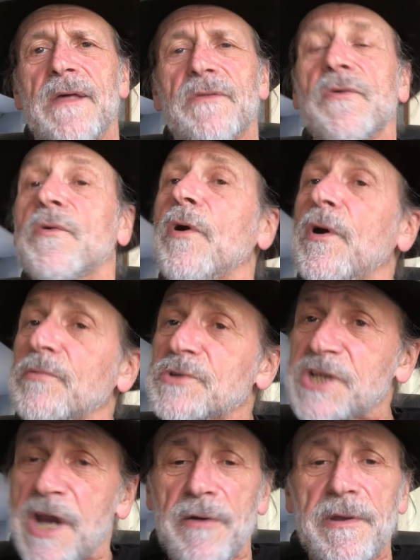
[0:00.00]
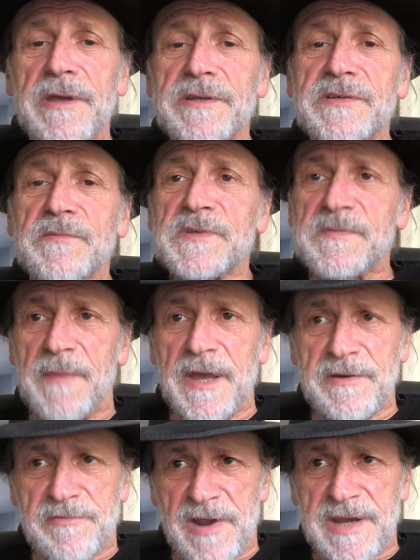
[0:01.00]
The royal chariot was
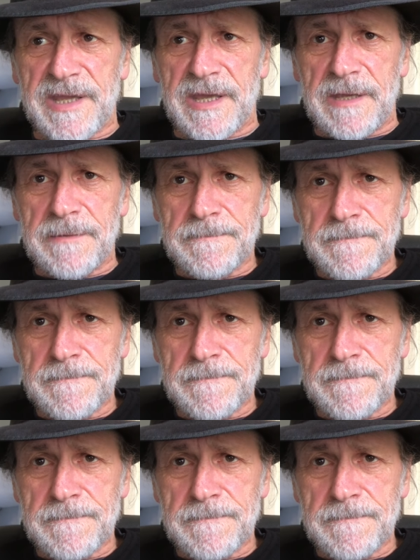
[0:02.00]
made ready.